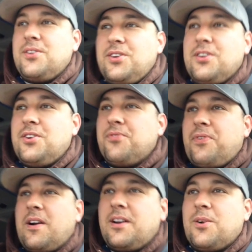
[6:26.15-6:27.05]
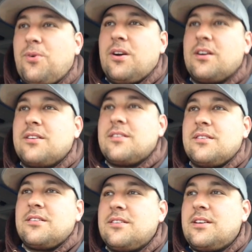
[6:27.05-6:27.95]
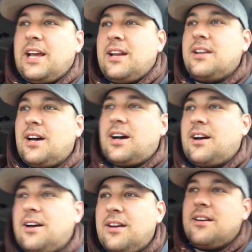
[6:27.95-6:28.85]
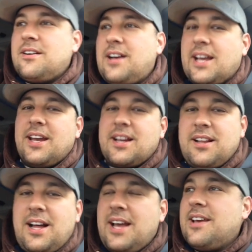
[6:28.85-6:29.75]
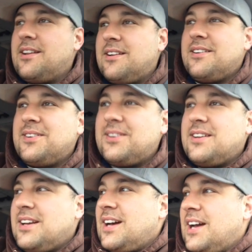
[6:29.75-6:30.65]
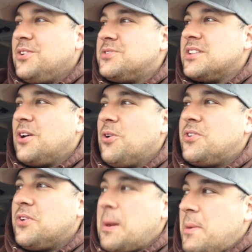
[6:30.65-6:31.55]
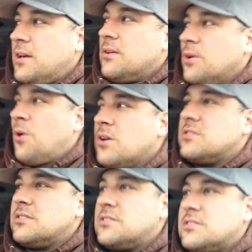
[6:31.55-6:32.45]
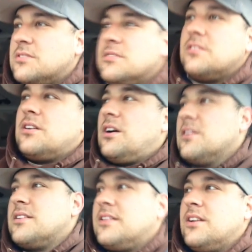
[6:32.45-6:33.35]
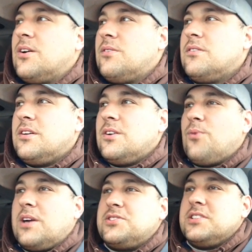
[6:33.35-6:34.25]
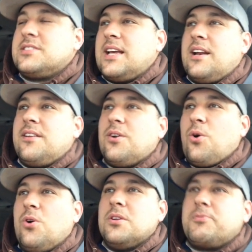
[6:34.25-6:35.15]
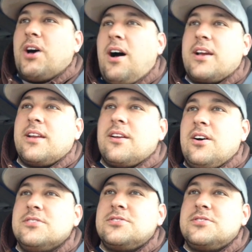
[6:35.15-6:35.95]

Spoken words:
you do farrier work, and I got a client I used to go to, and I'm under her horses all the, while she's standing there holding them, talking, and